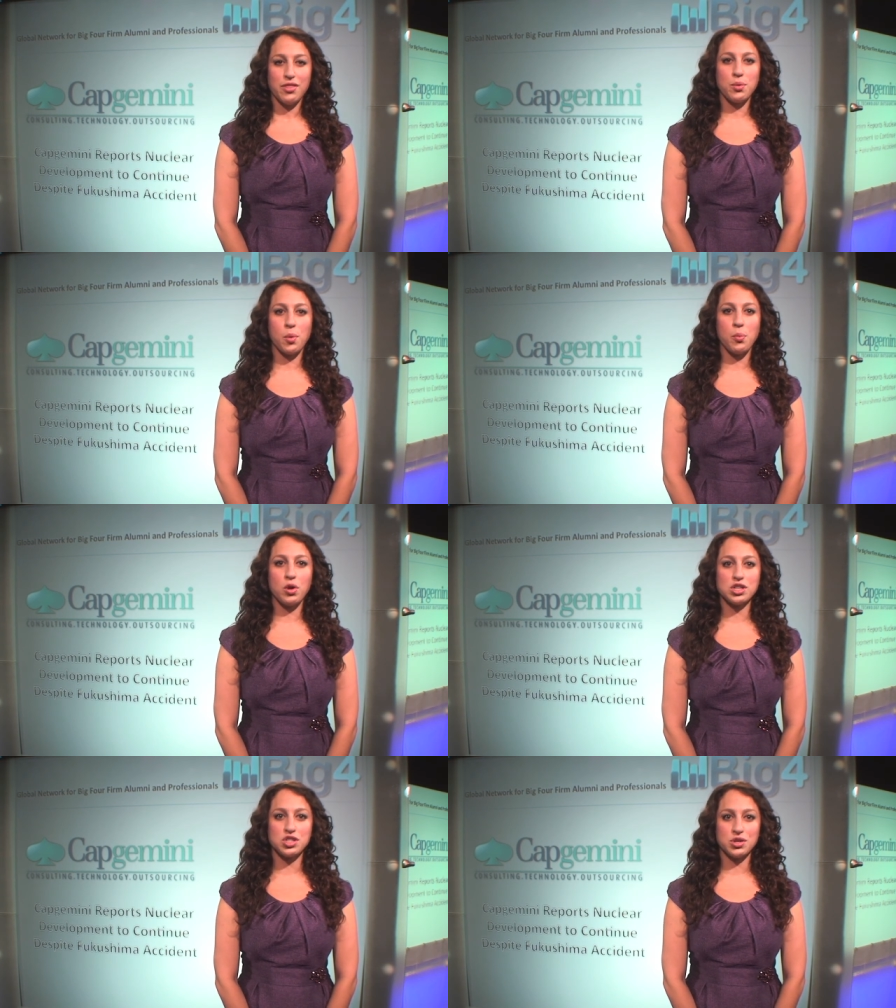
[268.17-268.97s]
The
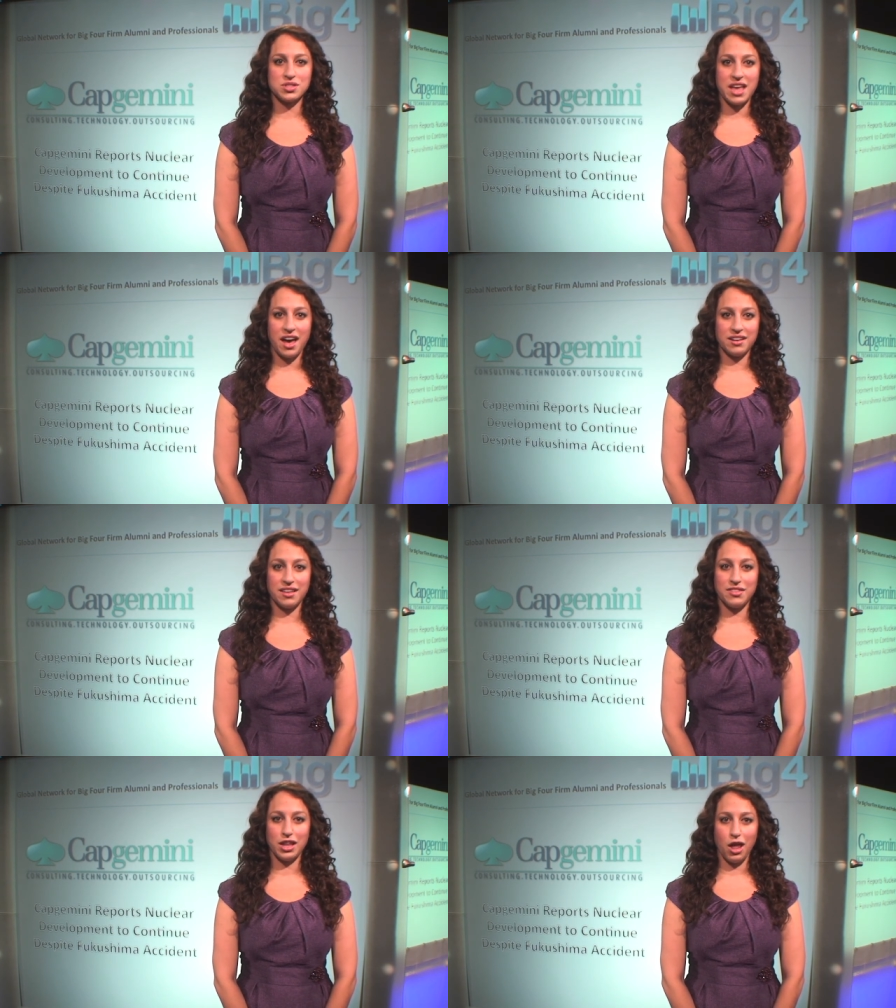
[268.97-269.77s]
report shows that,
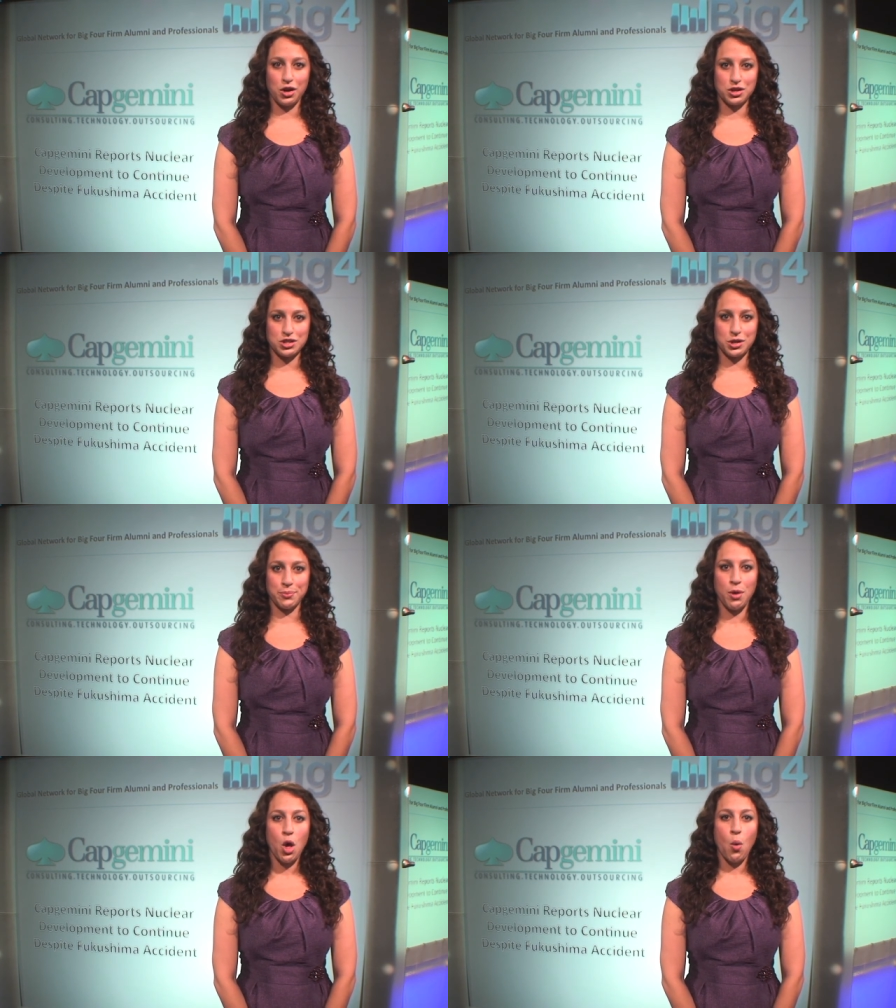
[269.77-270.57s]
in the longer
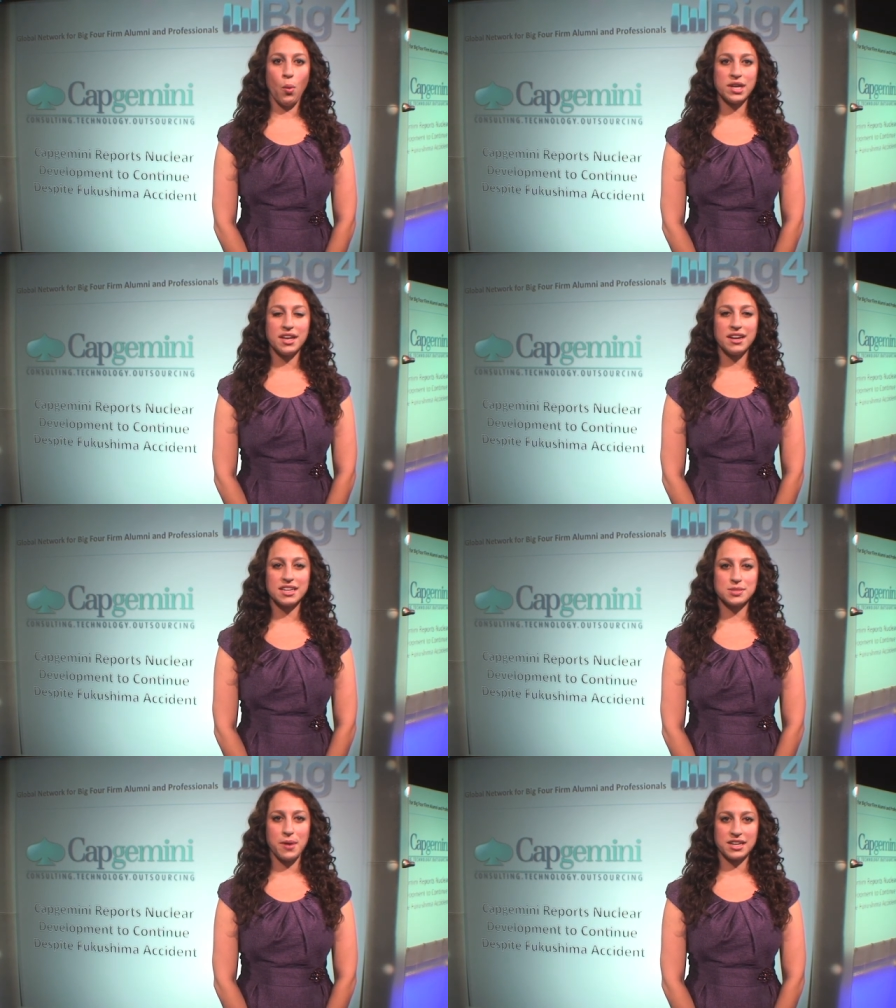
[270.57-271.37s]
term, one can
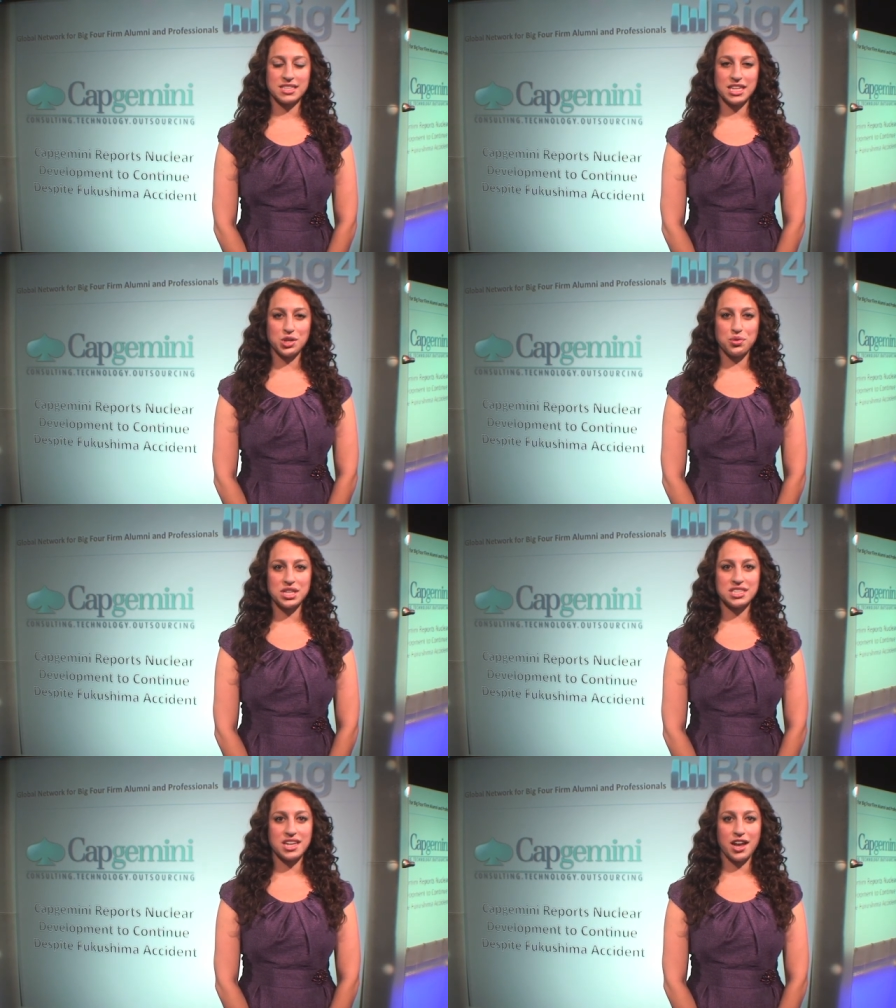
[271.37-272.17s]
expect
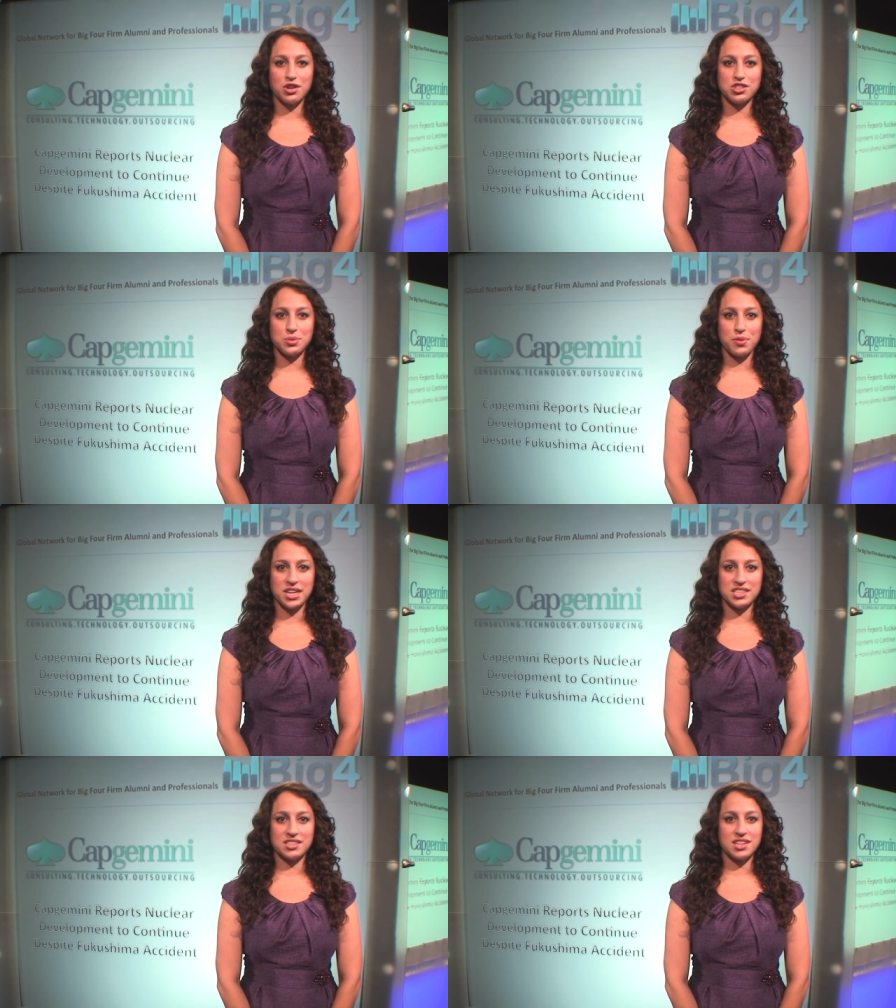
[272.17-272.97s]
increased energy
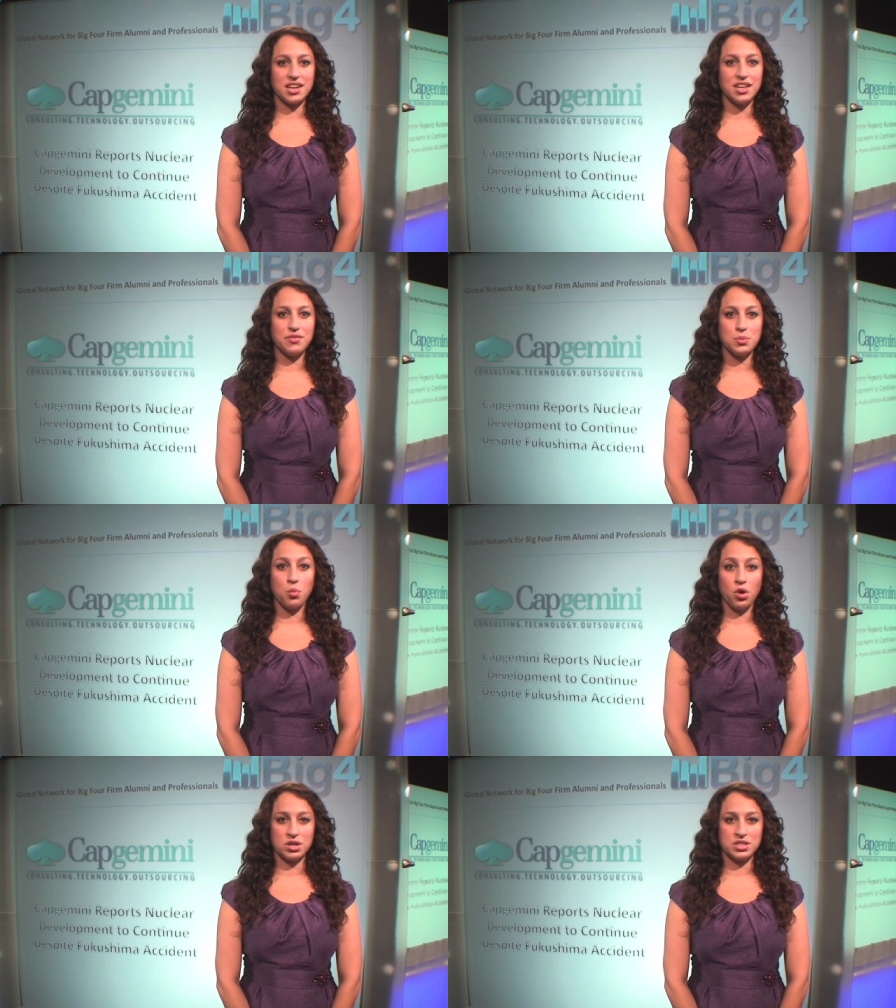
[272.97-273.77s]
prices and even
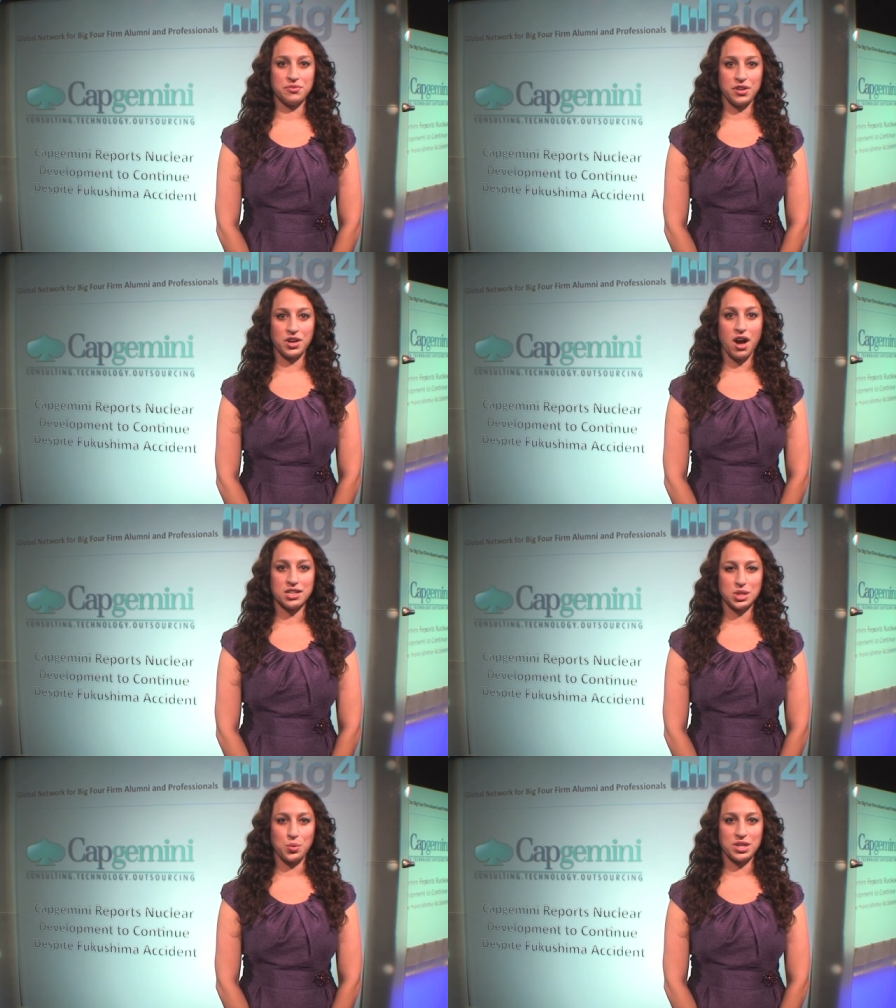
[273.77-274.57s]
more severe
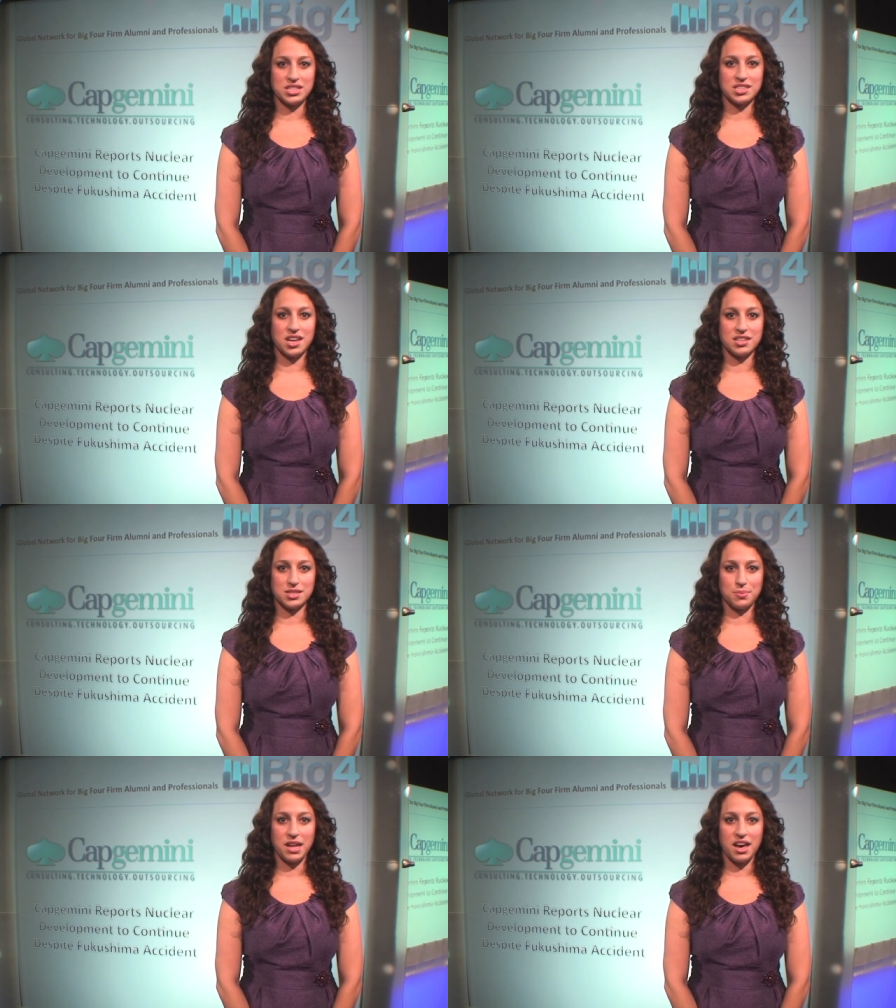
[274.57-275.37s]
consequences on
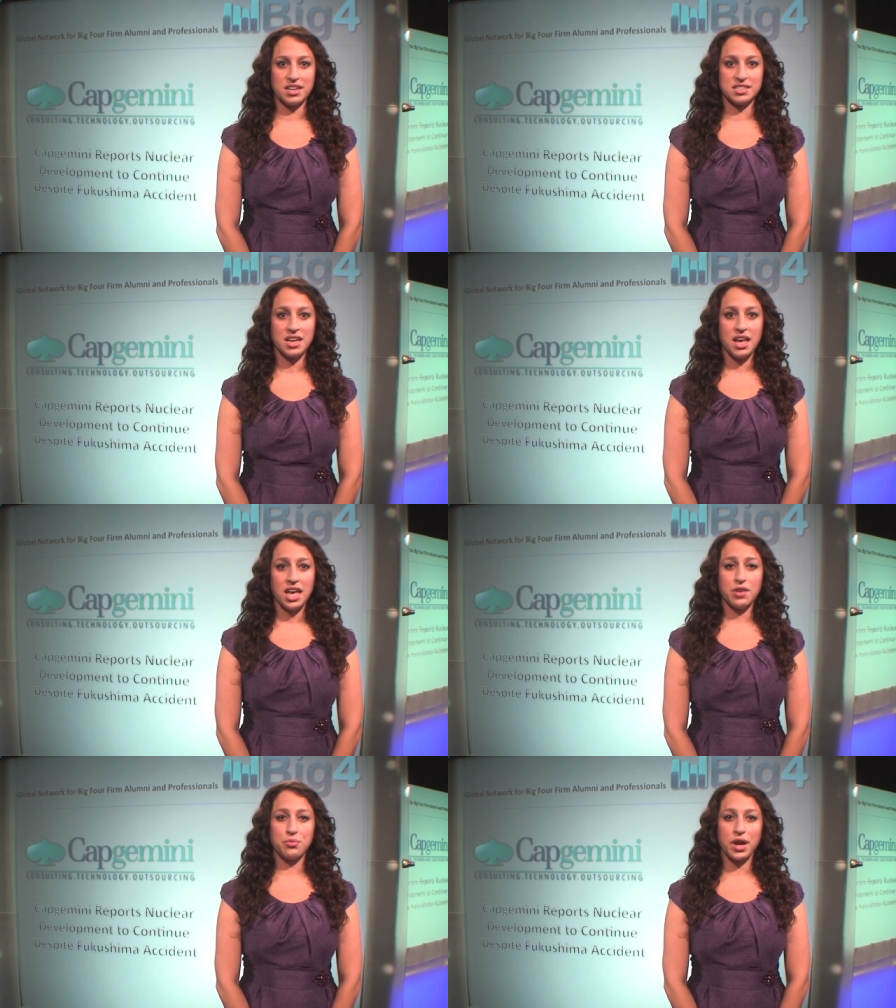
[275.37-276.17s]
supplies
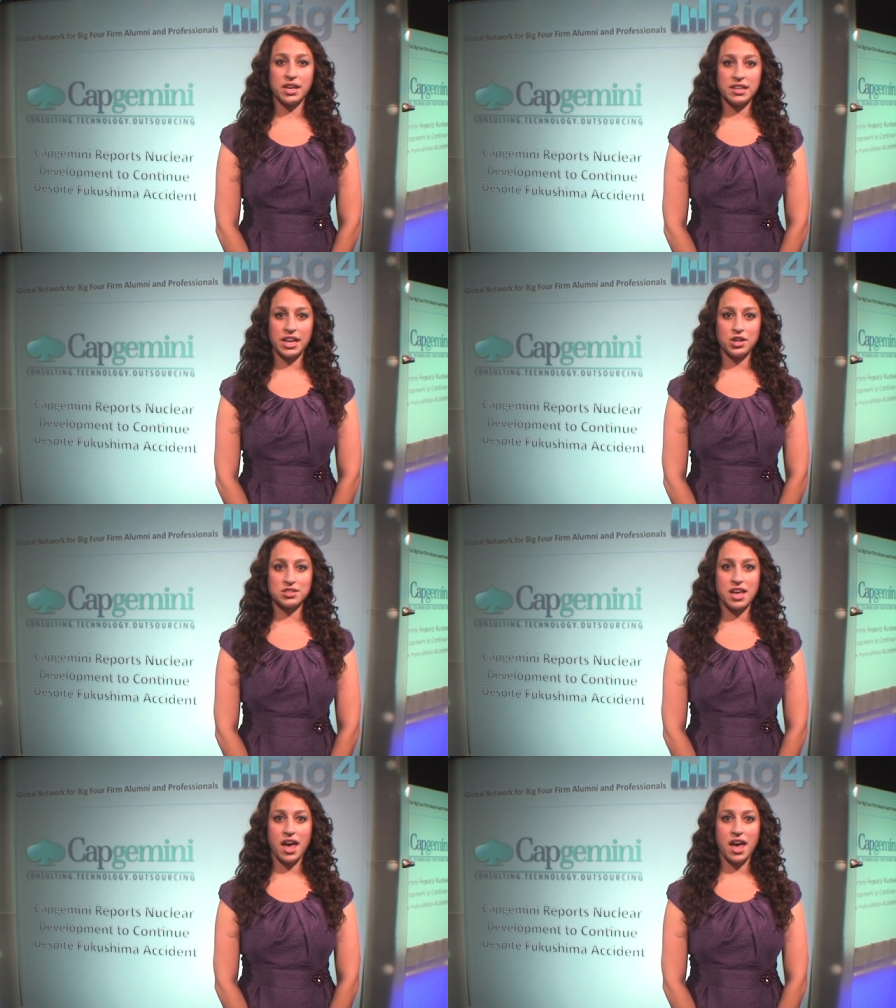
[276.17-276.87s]
if regulators